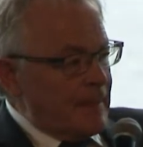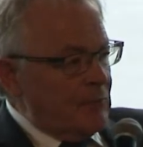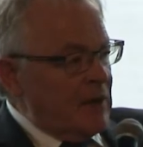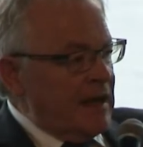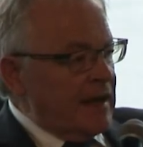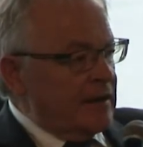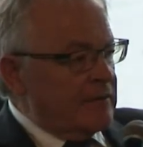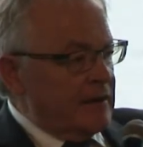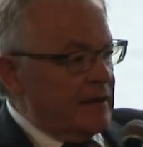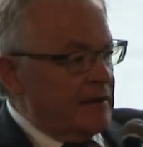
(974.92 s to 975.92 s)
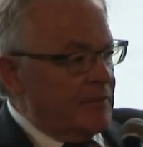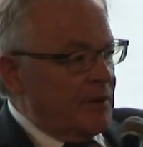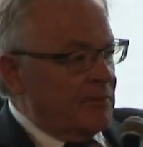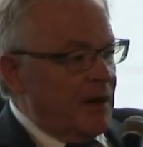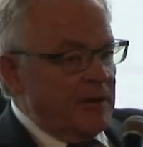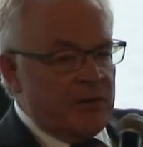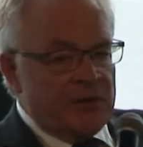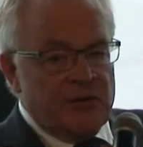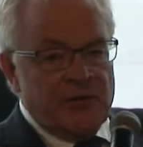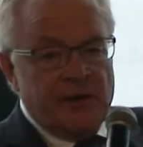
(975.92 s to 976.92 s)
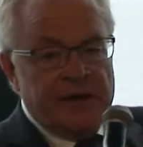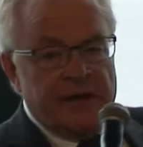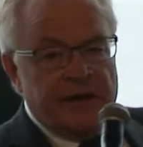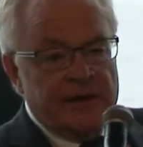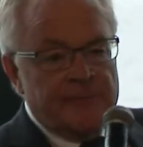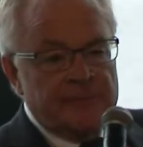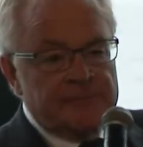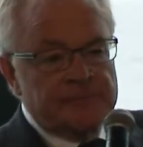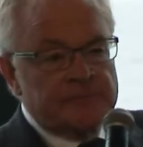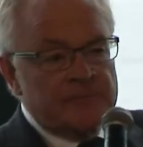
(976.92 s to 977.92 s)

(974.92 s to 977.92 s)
We had a barbecue in